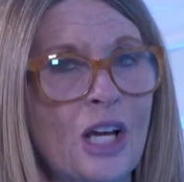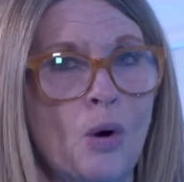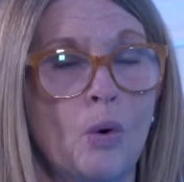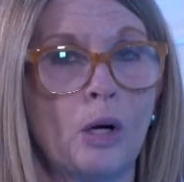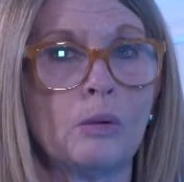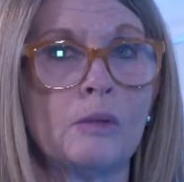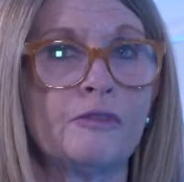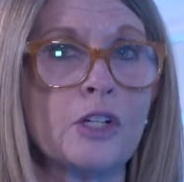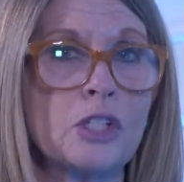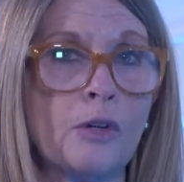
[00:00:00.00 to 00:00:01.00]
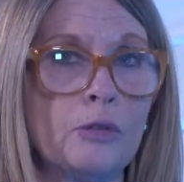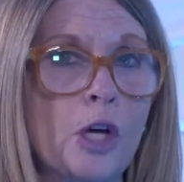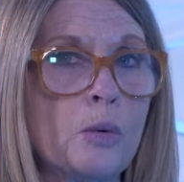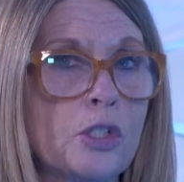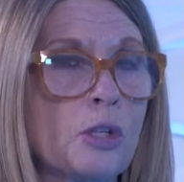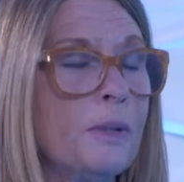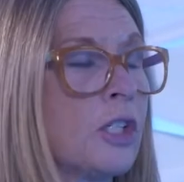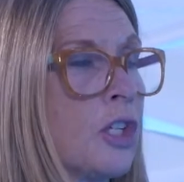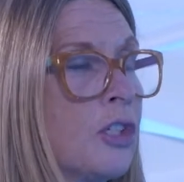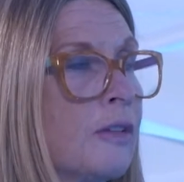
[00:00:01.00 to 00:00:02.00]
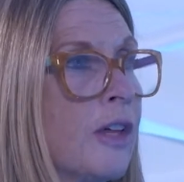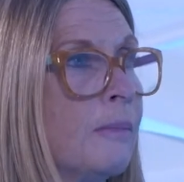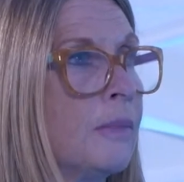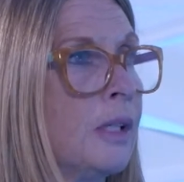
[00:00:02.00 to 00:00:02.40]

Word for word: Well, first of all, no one should be touching them